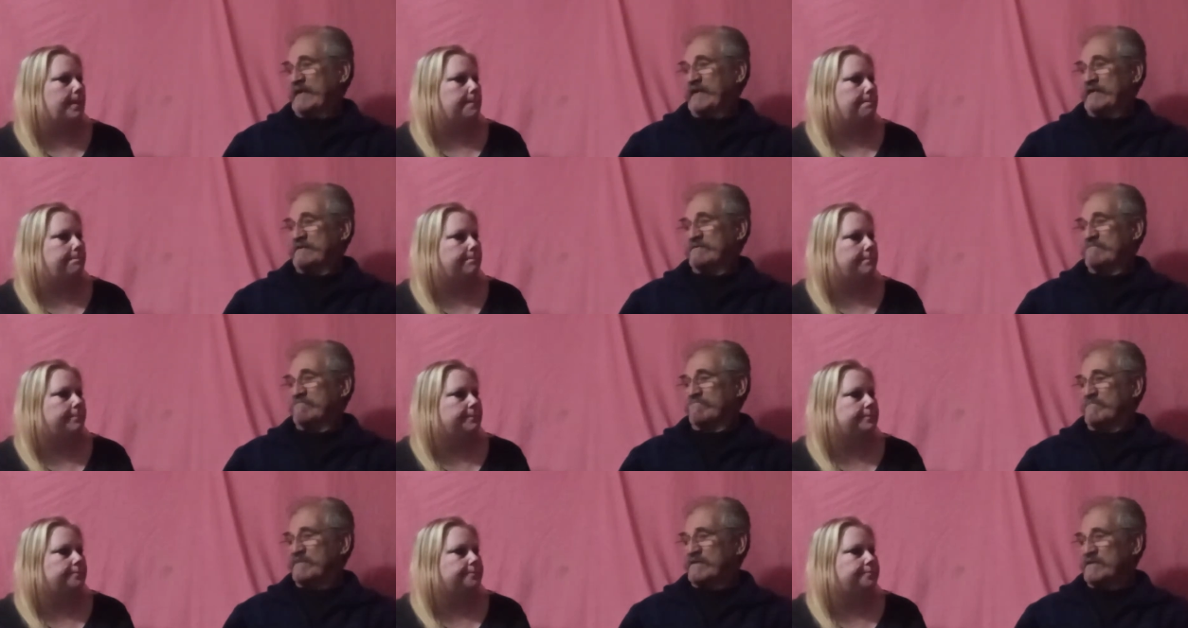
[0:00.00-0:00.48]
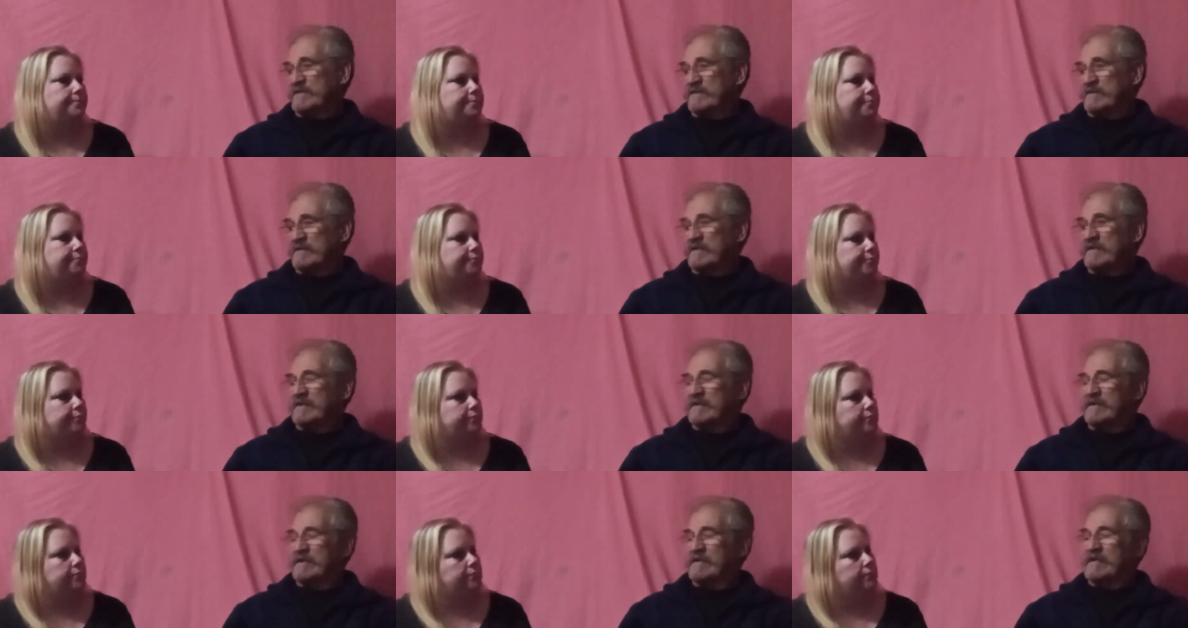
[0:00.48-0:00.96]
Speaker 1: hadn't been
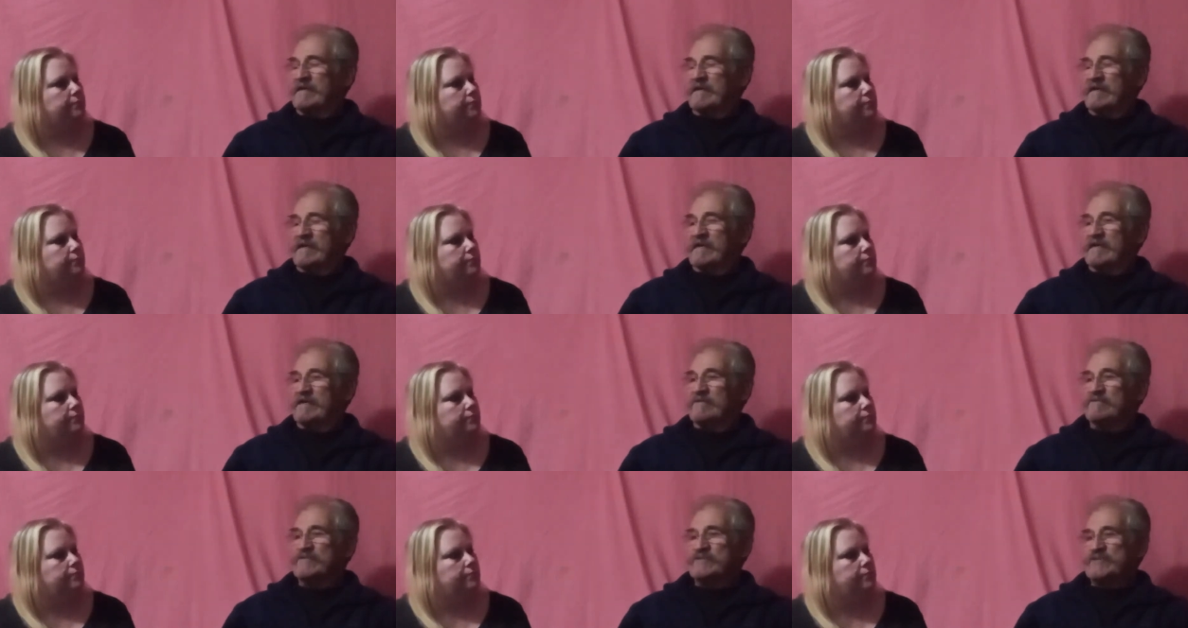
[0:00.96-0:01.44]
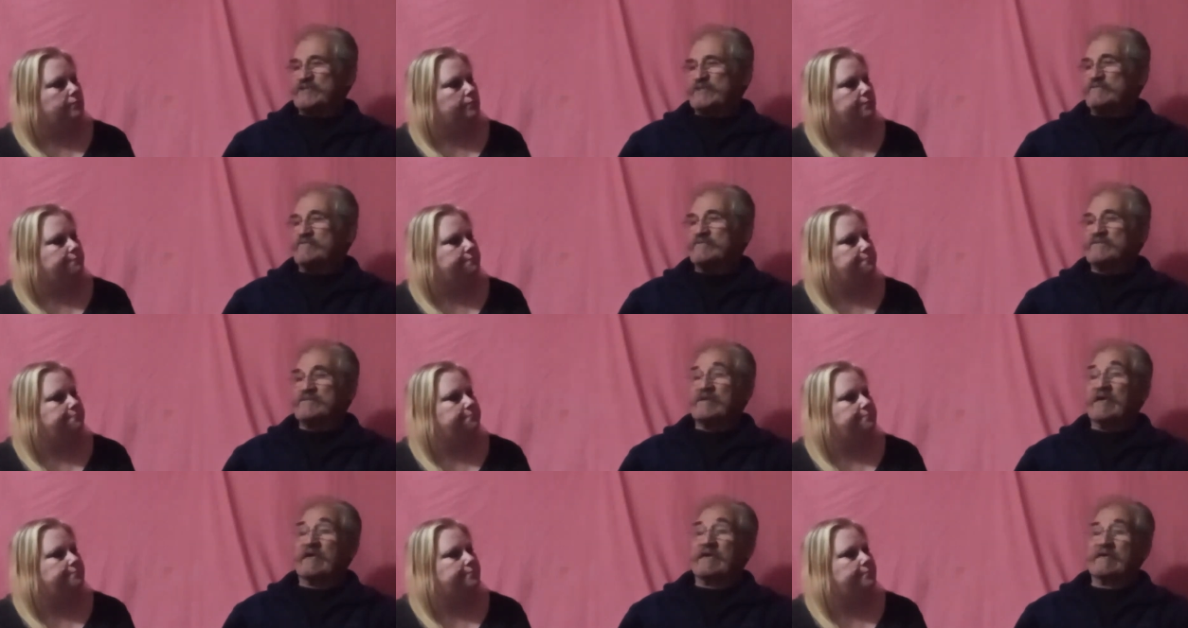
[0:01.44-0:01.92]
if
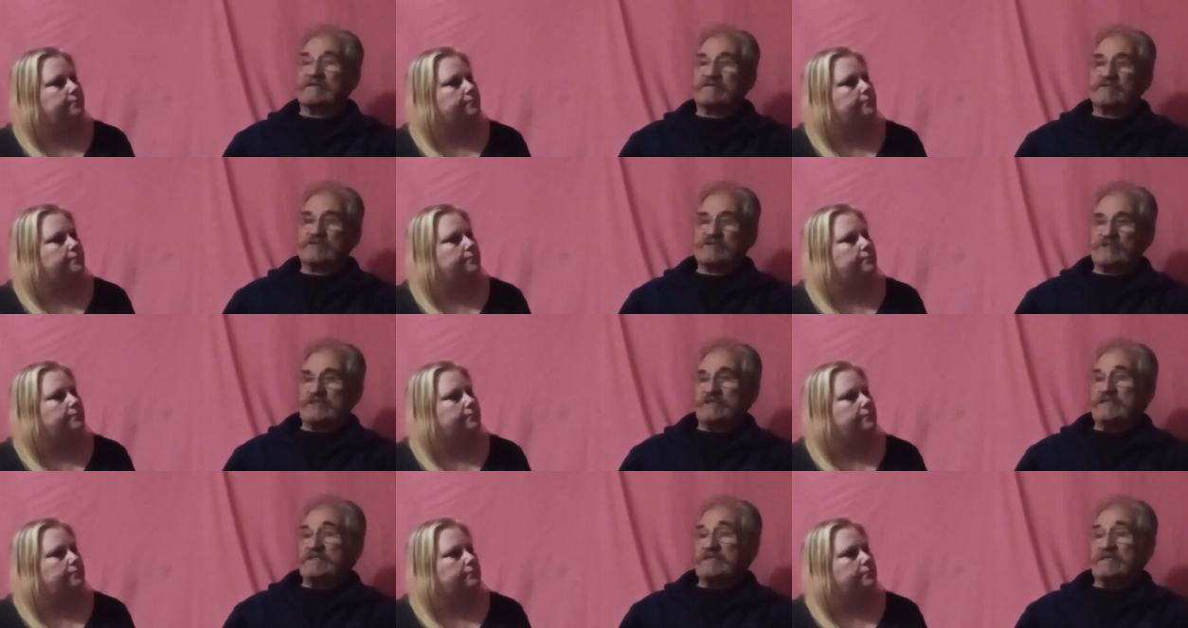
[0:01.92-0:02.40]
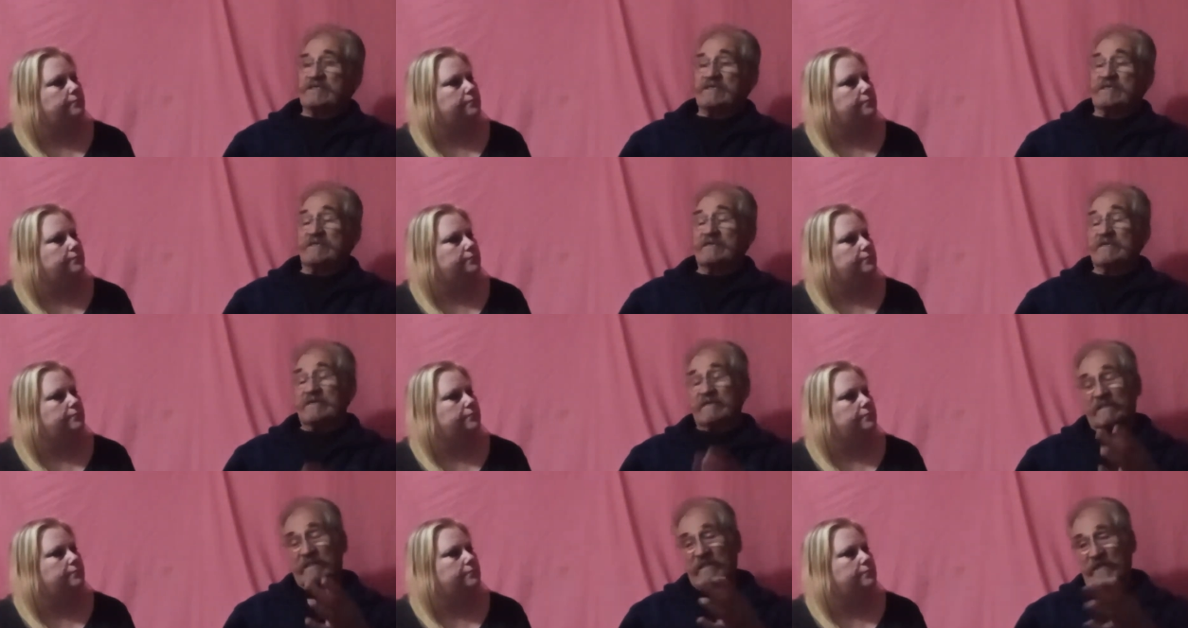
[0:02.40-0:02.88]
she and
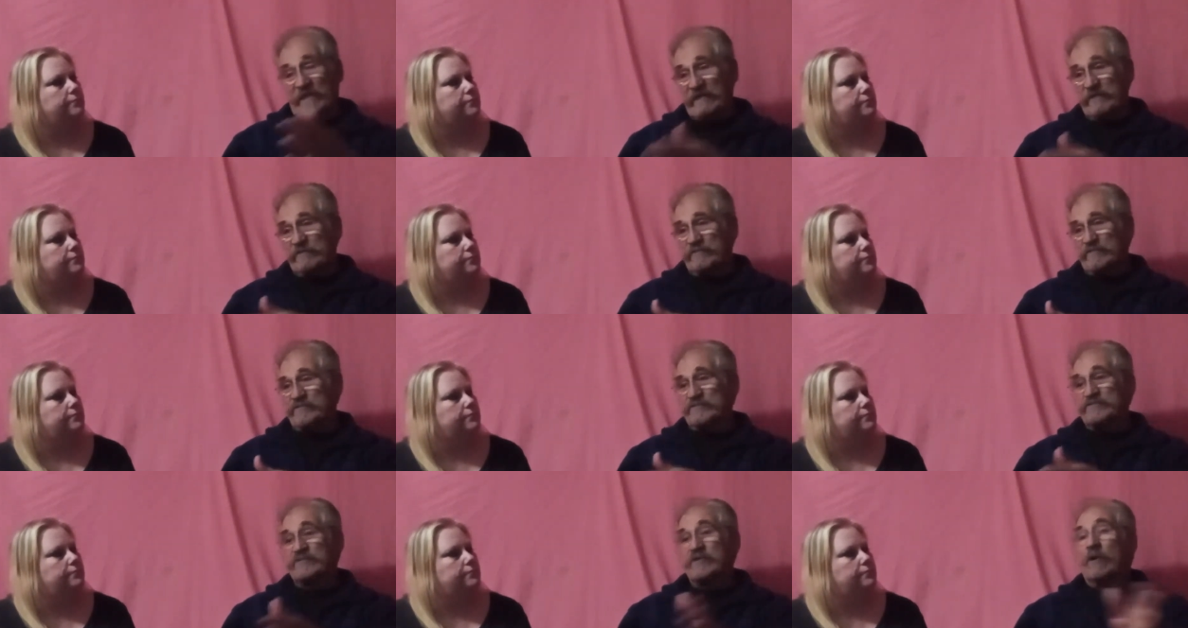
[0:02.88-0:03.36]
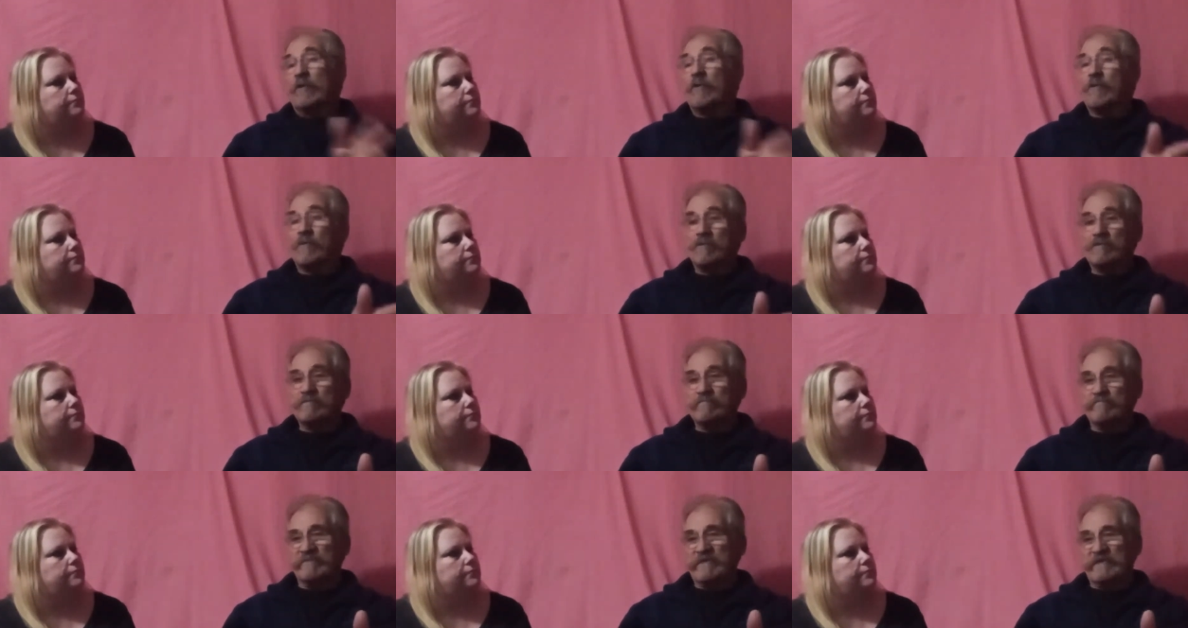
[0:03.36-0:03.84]
she later
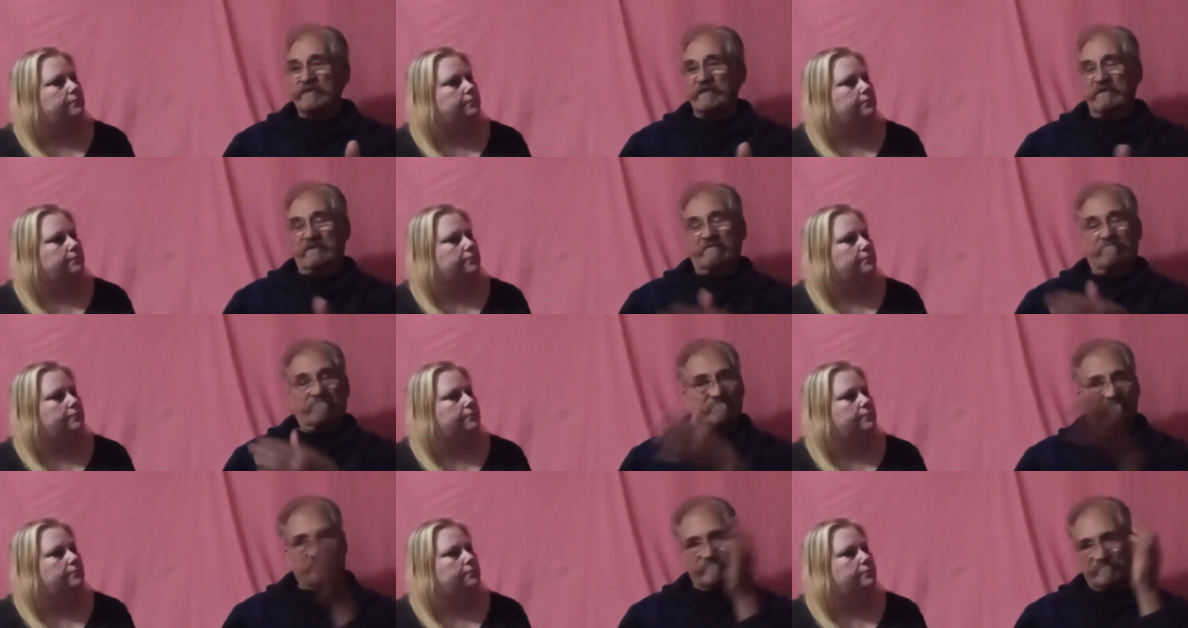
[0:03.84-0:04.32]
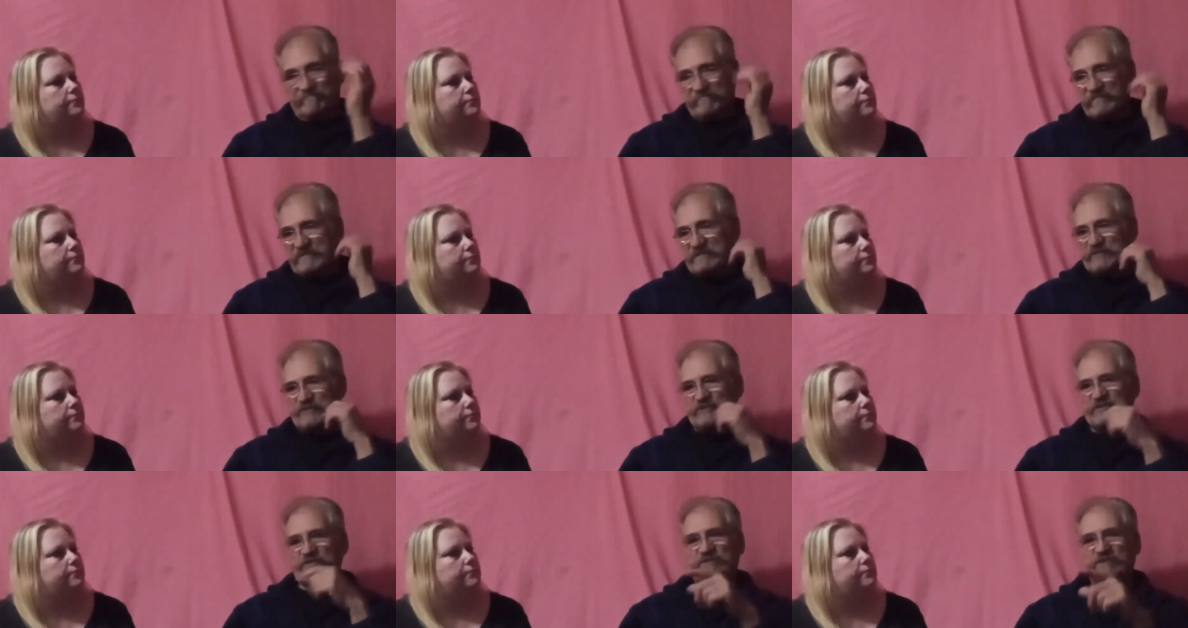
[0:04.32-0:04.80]
told me
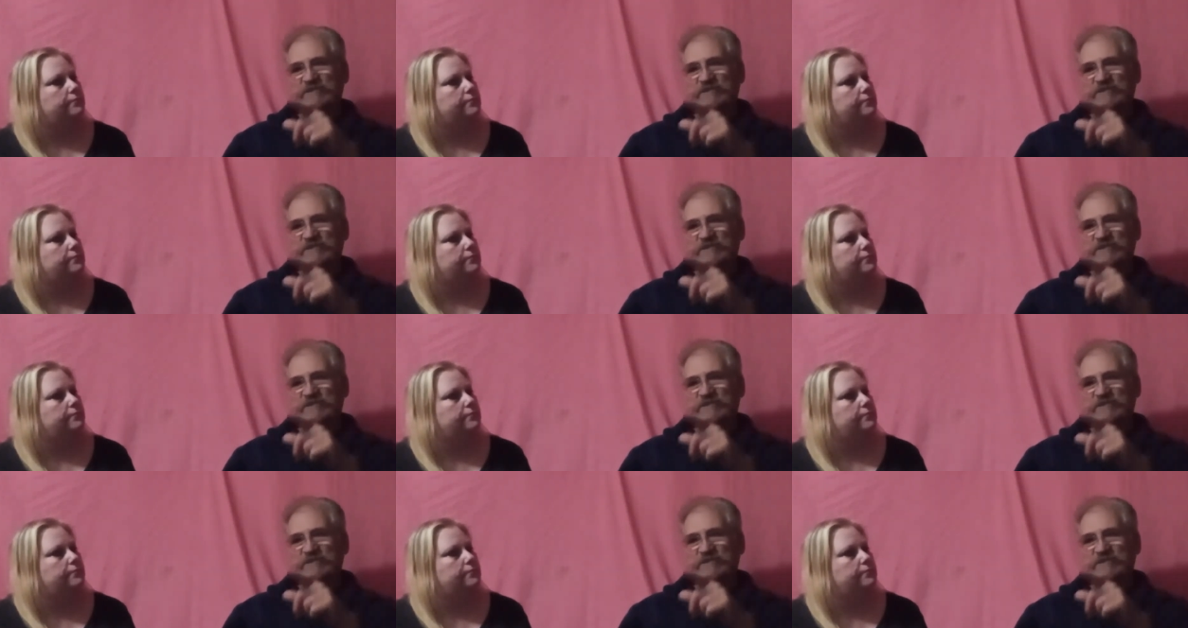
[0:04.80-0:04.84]
she